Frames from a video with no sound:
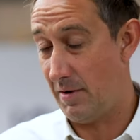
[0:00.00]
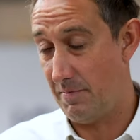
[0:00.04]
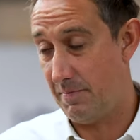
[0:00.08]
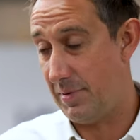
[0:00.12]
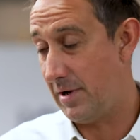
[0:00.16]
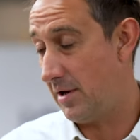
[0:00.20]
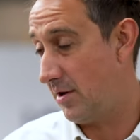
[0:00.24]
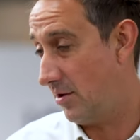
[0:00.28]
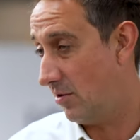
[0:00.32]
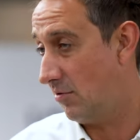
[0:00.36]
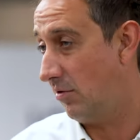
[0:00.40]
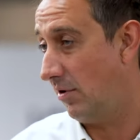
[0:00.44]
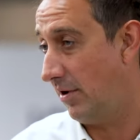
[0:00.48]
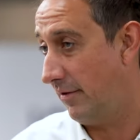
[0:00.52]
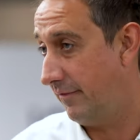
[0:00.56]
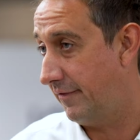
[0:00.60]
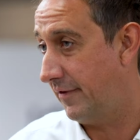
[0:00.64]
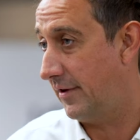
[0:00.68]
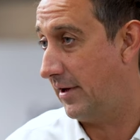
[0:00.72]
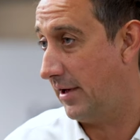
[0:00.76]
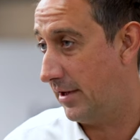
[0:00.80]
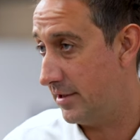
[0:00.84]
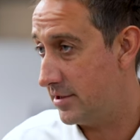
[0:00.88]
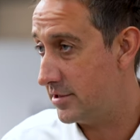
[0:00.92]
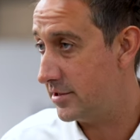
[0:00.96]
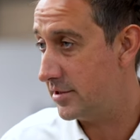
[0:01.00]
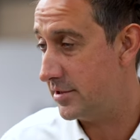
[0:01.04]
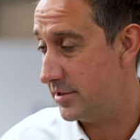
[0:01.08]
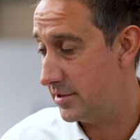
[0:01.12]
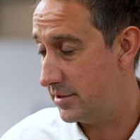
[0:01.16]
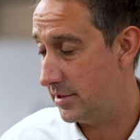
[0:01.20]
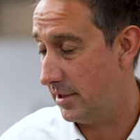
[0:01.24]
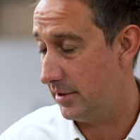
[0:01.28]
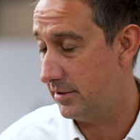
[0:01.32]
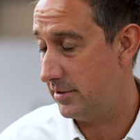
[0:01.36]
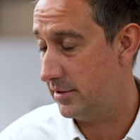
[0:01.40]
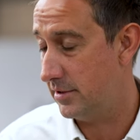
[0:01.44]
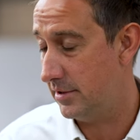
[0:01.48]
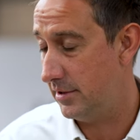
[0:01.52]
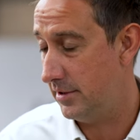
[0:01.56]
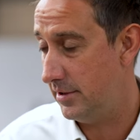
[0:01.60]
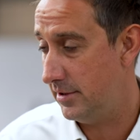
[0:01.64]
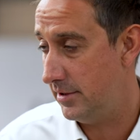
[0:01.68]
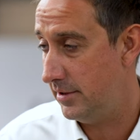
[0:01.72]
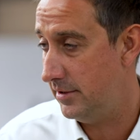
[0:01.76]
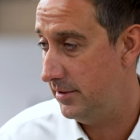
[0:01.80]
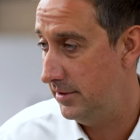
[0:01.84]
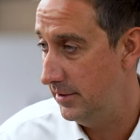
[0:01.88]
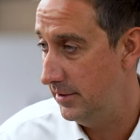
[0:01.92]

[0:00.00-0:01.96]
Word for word: a bigger qualification essentially, yeah?